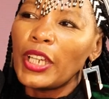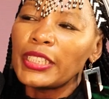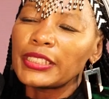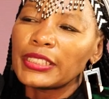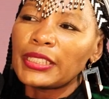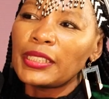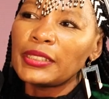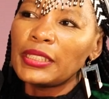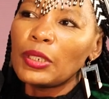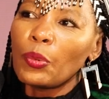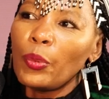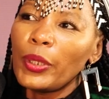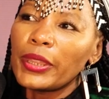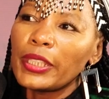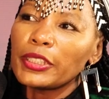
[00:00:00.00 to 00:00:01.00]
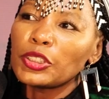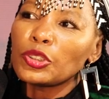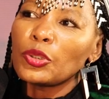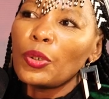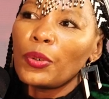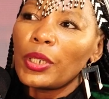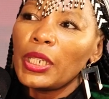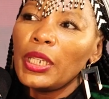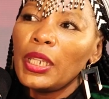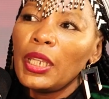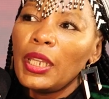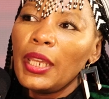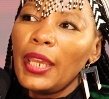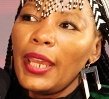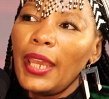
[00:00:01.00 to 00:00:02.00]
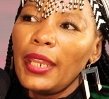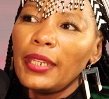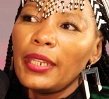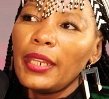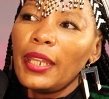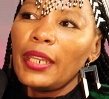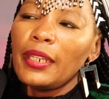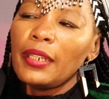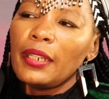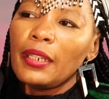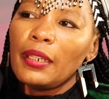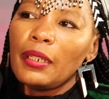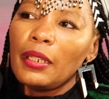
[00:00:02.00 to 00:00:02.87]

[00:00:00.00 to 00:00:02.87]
starting with the story and then